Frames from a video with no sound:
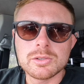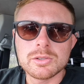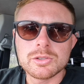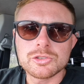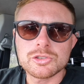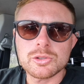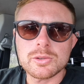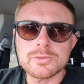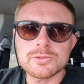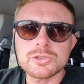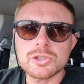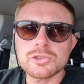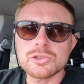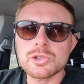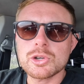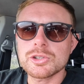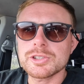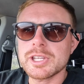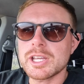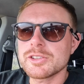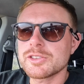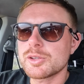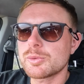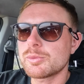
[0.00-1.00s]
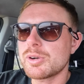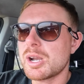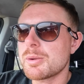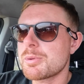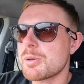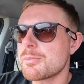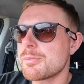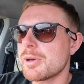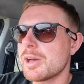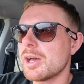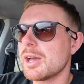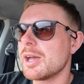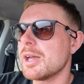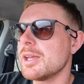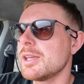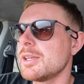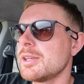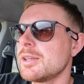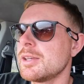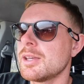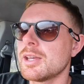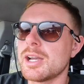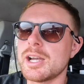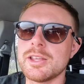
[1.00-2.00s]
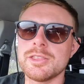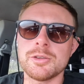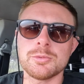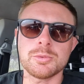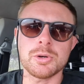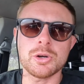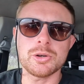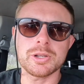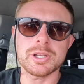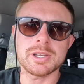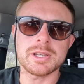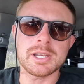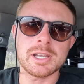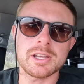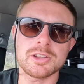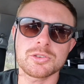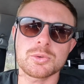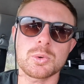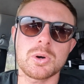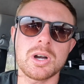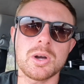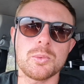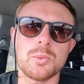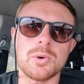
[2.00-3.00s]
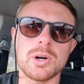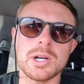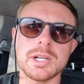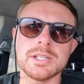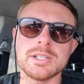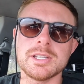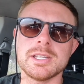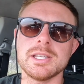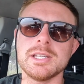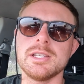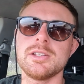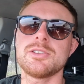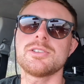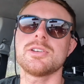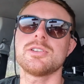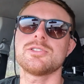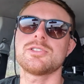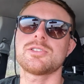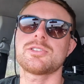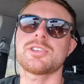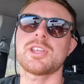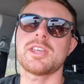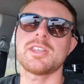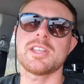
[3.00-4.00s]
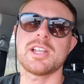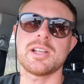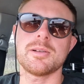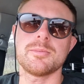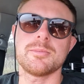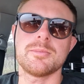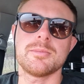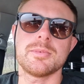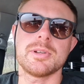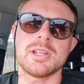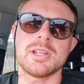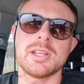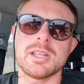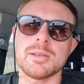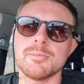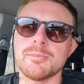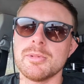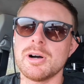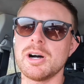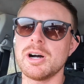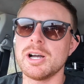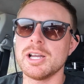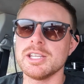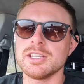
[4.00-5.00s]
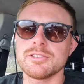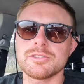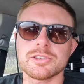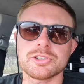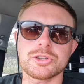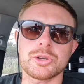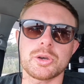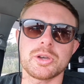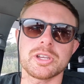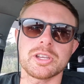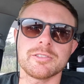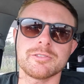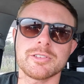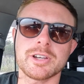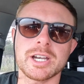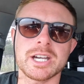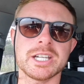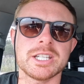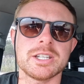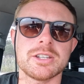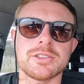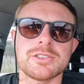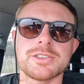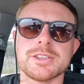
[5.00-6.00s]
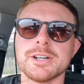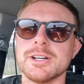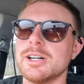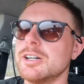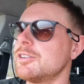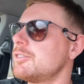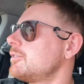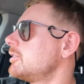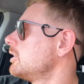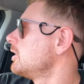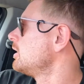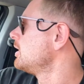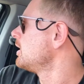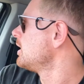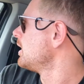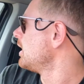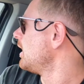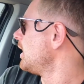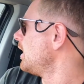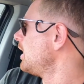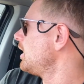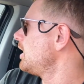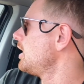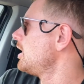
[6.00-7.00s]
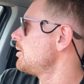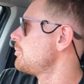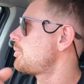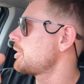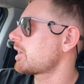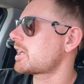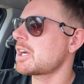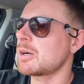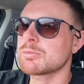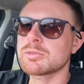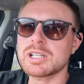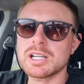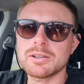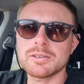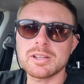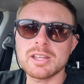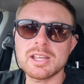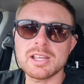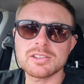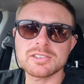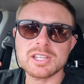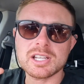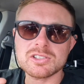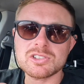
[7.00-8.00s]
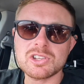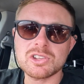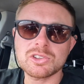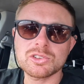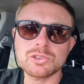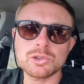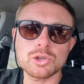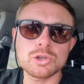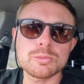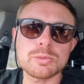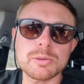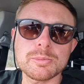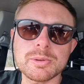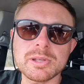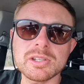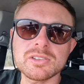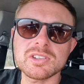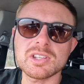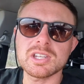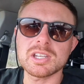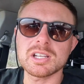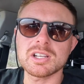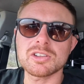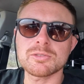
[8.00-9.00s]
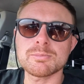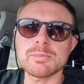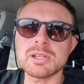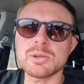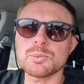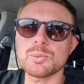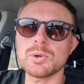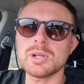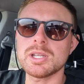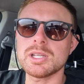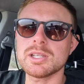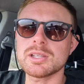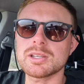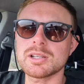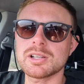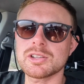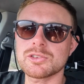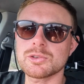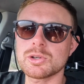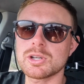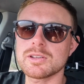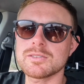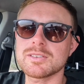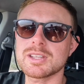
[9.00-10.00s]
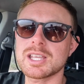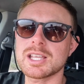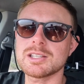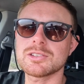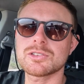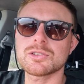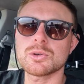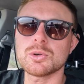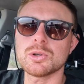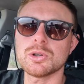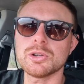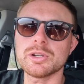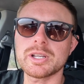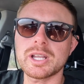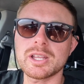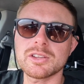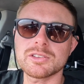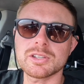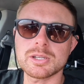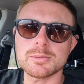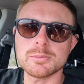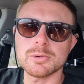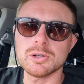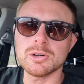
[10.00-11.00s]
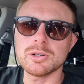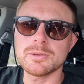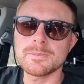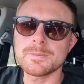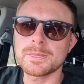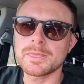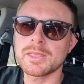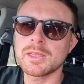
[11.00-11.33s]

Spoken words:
So we've just got down to Rapa Bay, and the road in here is quite windy, so just take that in mind if you're towing a van and stuff. But the campground here is actually super busy, and it's midweek, and it's not even kids' school holidays anymore.